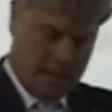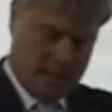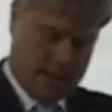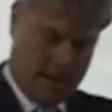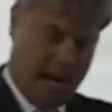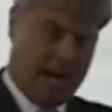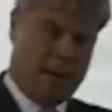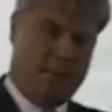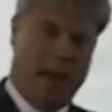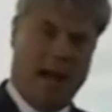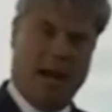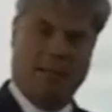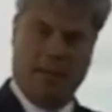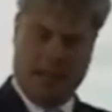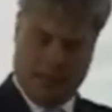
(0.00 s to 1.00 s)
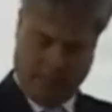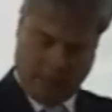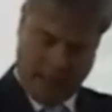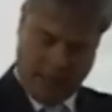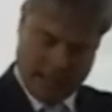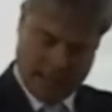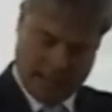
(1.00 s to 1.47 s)
Johnny Bellamy, the
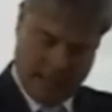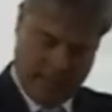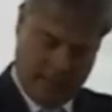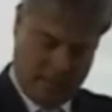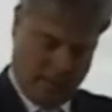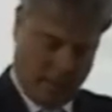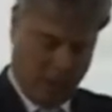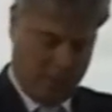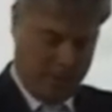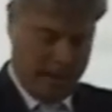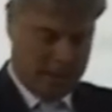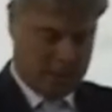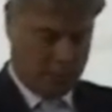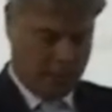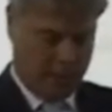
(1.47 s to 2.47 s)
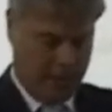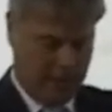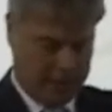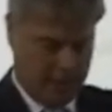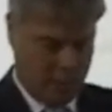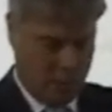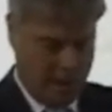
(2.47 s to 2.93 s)
president of the Myrtle Beach
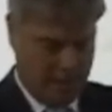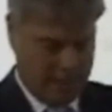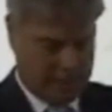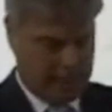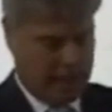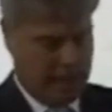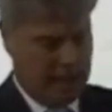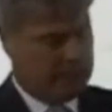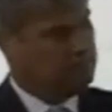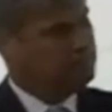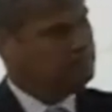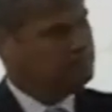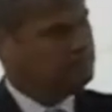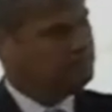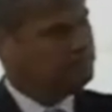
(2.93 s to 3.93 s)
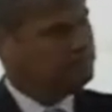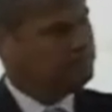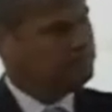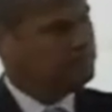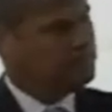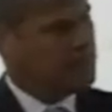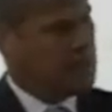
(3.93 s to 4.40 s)
Republican Women's Club.
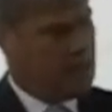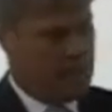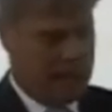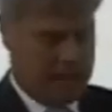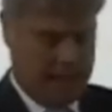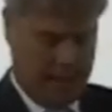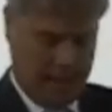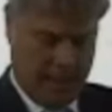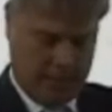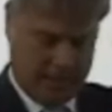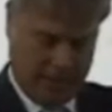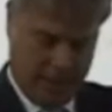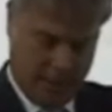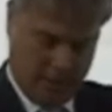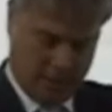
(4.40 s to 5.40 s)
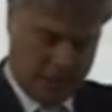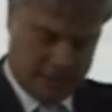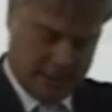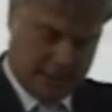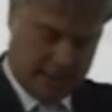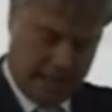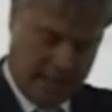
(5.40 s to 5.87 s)
Kenneth
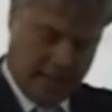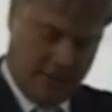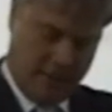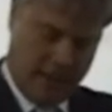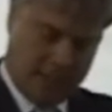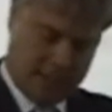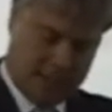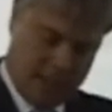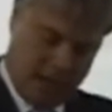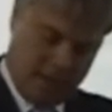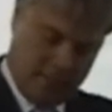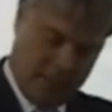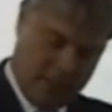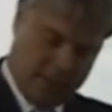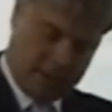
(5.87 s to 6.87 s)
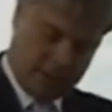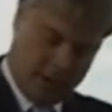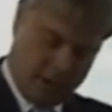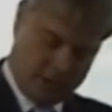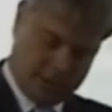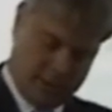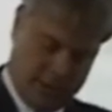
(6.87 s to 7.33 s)
Dilks, the second vice chairman of the
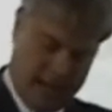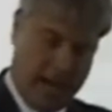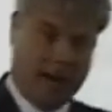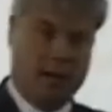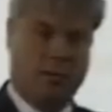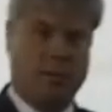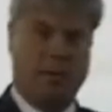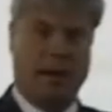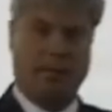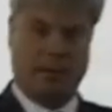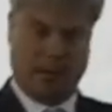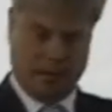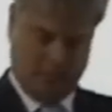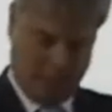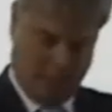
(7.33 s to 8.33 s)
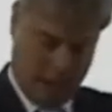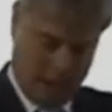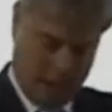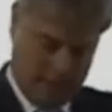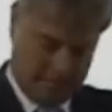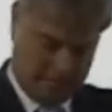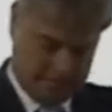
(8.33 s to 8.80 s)
Charleston County Republican
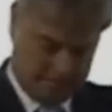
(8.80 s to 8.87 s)
Party.